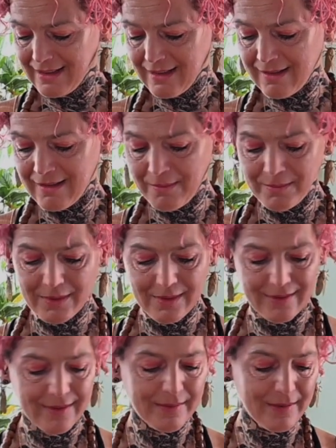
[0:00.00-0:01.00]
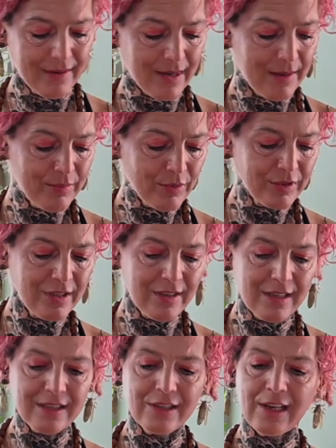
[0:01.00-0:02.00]
I brought you
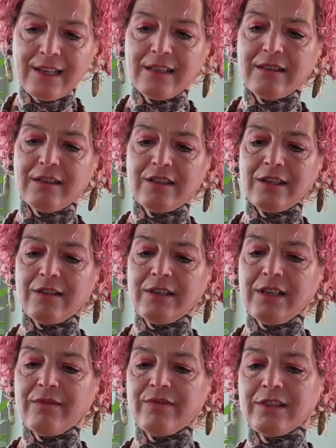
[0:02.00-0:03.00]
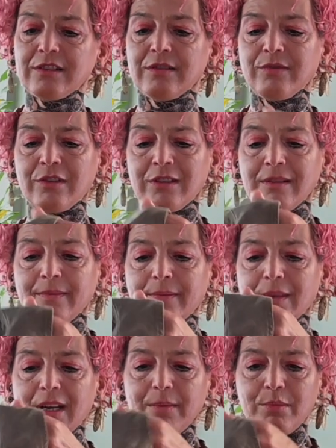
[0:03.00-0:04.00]
this jacket to show you first of all.
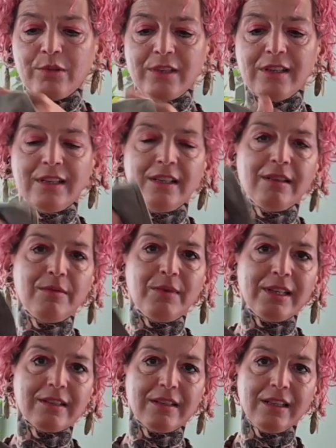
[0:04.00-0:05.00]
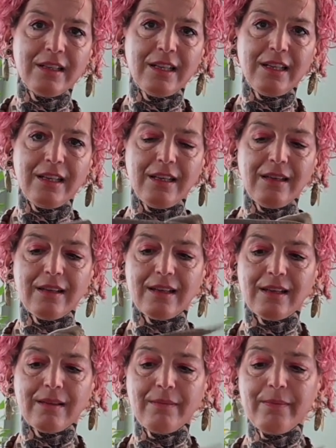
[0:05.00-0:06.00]
I bought it in
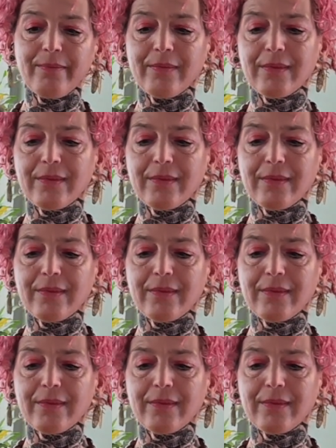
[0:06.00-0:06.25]
the